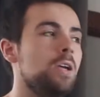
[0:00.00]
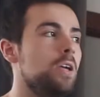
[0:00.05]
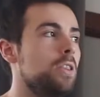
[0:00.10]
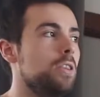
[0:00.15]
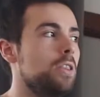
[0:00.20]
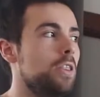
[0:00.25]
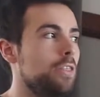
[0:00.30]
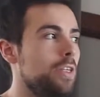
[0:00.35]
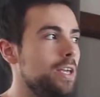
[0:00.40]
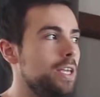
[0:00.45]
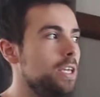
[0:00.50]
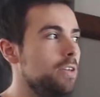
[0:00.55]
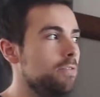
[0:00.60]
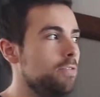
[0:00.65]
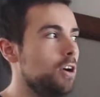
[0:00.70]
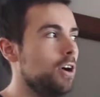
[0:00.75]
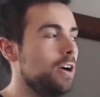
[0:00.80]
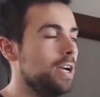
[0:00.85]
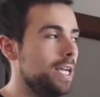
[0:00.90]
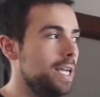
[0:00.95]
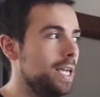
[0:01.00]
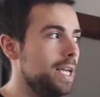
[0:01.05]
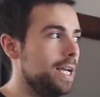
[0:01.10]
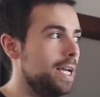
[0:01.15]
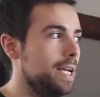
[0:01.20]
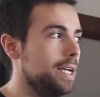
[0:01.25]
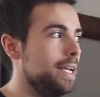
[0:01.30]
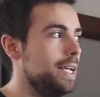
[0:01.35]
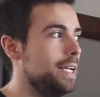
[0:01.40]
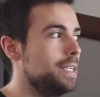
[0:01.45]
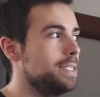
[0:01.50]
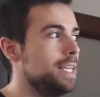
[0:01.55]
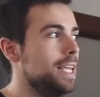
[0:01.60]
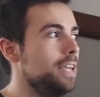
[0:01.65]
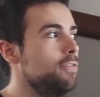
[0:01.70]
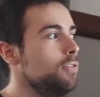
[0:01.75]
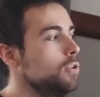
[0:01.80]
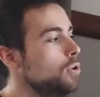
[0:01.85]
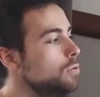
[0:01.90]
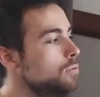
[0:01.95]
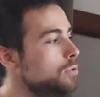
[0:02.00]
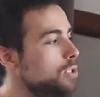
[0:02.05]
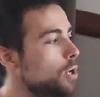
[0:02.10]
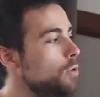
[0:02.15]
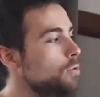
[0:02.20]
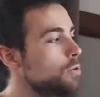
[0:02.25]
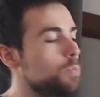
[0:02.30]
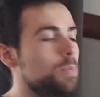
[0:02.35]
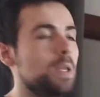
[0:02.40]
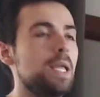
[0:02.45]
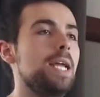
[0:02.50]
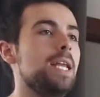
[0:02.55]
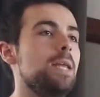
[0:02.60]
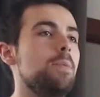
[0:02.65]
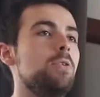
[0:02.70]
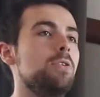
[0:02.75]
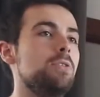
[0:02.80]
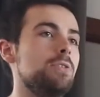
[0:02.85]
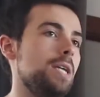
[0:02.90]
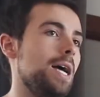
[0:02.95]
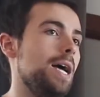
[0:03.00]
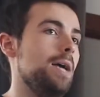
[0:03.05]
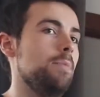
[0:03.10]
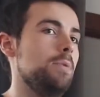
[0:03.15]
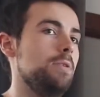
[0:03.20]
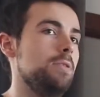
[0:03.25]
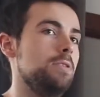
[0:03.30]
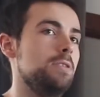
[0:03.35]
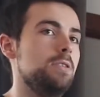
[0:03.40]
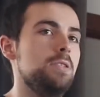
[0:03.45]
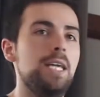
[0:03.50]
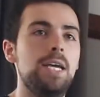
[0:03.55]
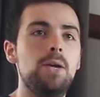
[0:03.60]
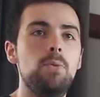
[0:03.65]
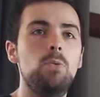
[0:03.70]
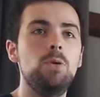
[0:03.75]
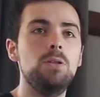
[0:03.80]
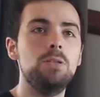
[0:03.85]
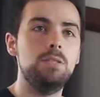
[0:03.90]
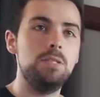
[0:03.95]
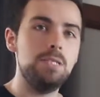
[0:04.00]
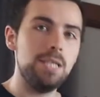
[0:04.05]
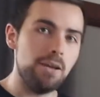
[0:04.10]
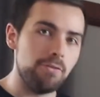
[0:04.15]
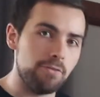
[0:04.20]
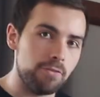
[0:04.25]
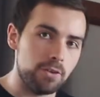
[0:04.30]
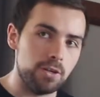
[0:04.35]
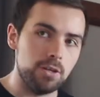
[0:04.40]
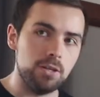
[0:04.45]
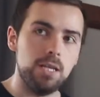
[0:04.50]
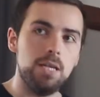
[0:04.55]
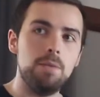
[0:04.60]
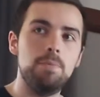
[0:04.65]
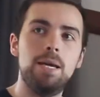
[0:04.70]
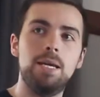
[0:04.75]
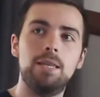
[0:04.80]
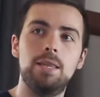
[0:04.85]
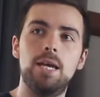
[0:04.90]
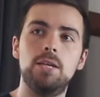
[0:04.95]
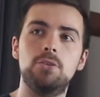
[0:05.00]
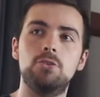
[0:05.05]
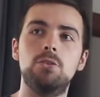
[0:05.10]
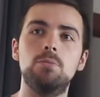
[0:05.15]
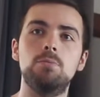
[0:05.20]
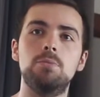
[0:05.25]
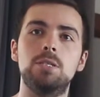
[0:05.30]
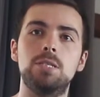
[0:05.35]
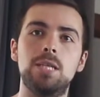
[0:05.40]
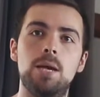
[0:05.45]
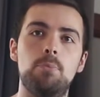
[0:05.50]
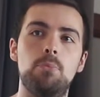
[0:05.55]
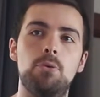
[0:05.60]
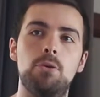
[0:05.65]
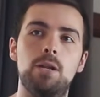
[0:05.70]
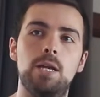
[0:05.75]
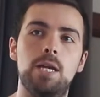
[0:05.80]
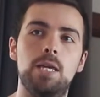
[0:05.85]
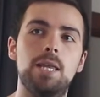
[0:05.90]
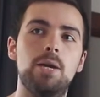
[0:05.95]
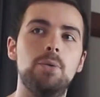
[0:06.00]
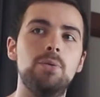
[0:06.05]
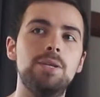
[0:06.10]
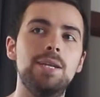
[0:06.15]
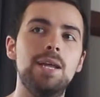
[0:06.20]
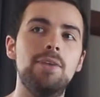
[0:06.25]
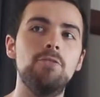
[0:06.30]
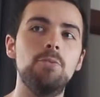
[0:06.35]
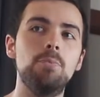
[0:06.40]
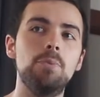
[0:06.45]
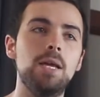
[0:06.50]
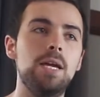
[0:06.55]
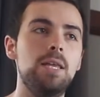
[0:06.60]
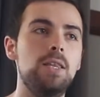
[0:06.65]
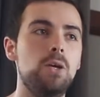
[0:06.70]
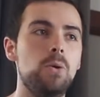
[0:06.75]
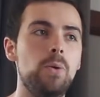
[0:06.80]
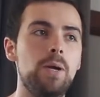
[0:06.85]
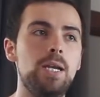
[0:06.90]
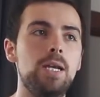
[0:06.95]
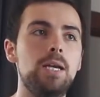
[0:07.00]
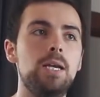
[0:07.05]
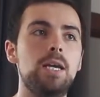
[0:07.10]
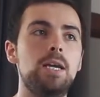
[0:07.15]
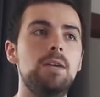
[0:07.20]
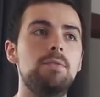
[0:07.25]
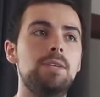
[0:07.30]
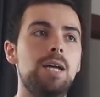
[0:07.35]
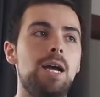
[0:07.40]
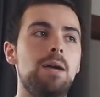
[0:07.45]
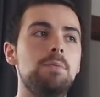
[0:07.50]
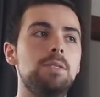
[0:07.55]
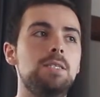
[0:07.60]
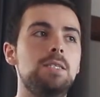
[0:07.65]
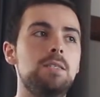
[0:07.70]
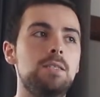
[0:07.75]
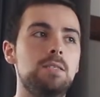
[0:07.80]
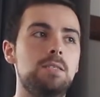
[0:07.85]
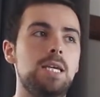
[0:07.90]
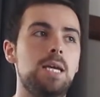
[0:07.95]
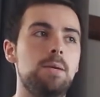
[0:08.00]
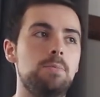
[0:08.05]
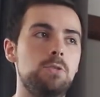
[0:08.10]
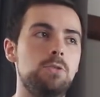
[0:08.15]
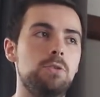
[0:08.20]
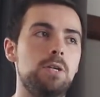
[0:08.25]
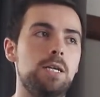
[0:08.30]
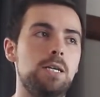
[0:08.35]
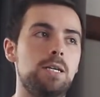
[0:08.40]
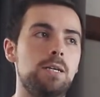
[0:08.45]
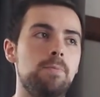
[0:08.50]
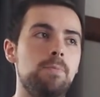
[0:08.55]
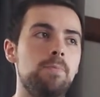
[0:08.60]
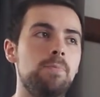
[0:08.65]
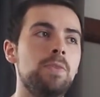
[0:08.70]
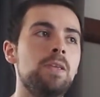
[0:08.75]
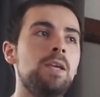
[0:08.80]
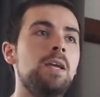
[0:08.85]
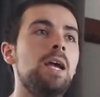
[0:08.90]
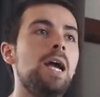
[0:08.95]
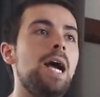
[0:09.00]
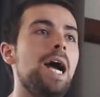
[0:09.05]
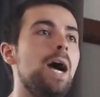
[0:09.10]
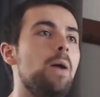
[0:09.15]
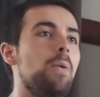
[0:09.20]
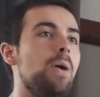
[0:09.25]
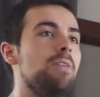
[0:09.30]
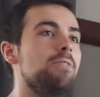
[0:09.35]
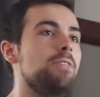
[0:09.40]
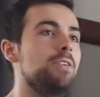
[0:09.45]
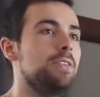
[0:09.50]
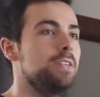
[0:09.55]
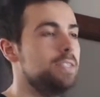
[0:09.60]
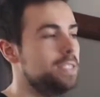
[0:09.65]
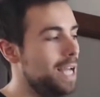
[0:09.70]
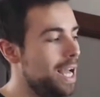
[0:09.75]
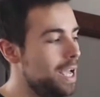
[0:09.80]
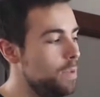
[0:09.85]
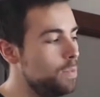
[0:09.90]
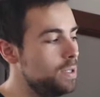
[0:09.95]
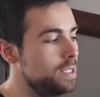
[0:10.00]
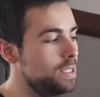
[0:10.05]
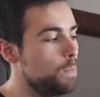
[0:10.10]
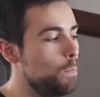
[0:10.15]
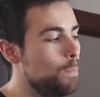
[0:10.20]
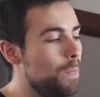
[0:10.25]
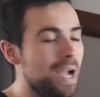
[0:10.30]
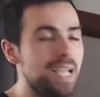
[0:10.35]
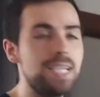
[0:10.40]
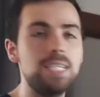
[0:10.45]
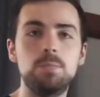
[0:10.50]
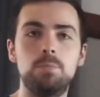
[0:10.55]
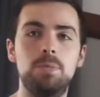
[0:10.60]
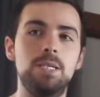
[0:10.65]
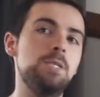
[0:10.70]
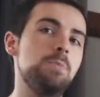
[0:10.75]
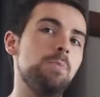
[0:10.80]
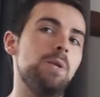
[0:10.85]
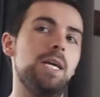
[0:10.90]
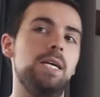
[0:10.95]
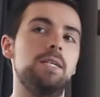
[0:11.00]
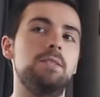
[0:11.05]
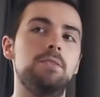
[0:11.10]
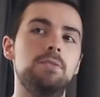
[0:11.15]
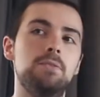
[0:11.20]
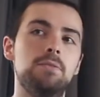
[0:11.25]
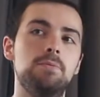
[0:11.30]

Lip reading: The thing you've got here is if you don't play any more diamonds, they will definitely make their trumps separately. They will never play the queen and king of diamonds in the same trick. However, the diamonds might be split.